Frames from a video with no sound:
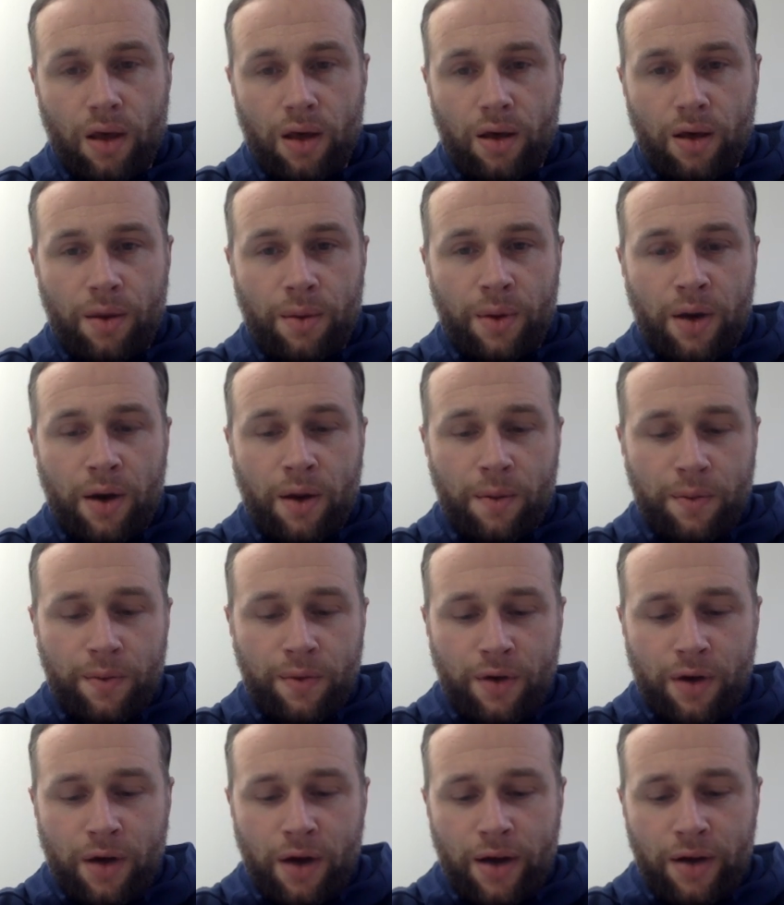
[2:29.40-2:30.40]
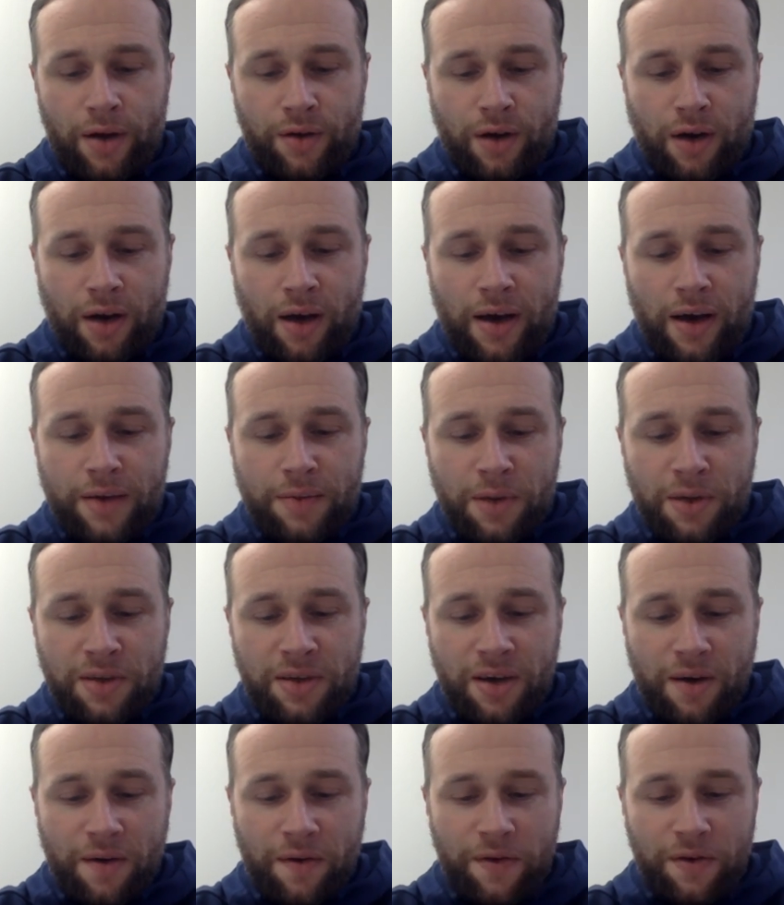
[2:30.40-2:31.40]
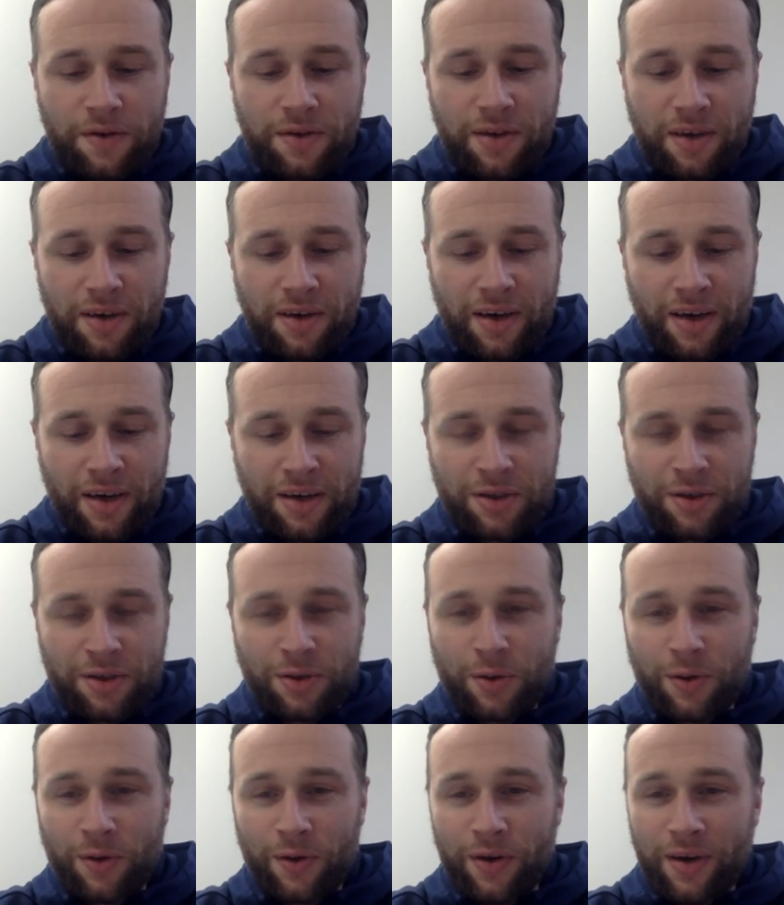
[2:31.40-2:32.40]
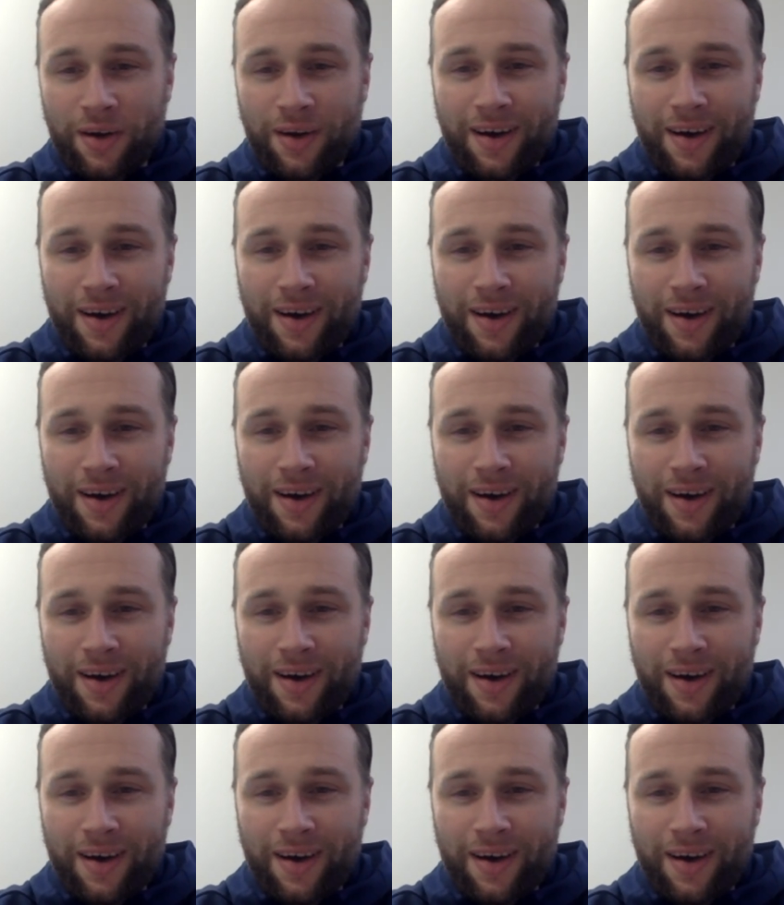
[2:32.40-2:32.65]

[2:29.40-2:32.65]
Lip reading: I mean, I kind of class myself as a historian,